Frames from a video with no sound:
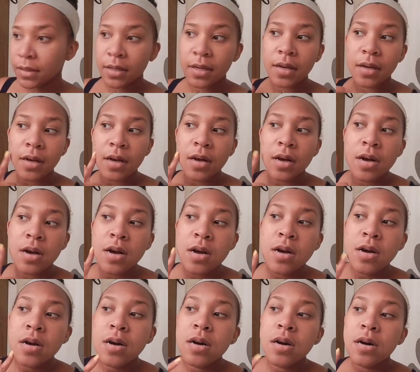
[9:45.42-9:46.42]
yeah.
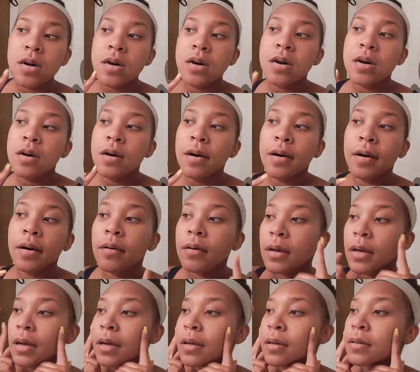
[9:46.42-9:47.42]

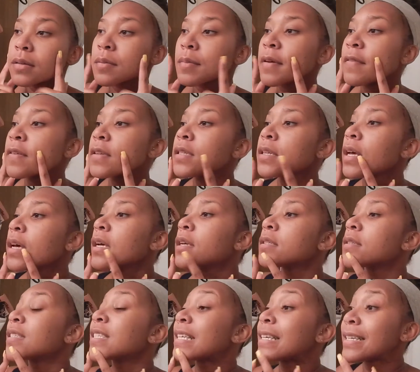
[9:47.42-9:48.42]
Okay, so my
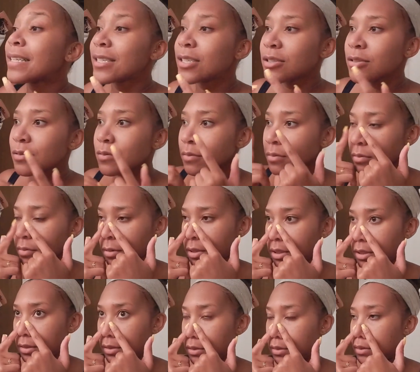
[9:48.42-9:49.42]
skin, oh
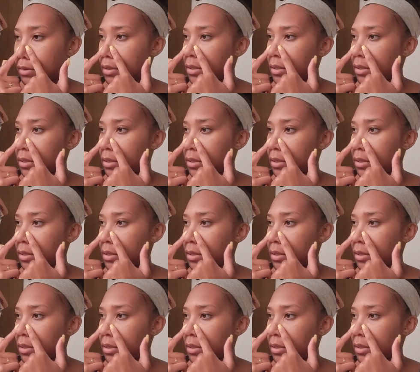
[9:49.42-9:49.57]
Jesus,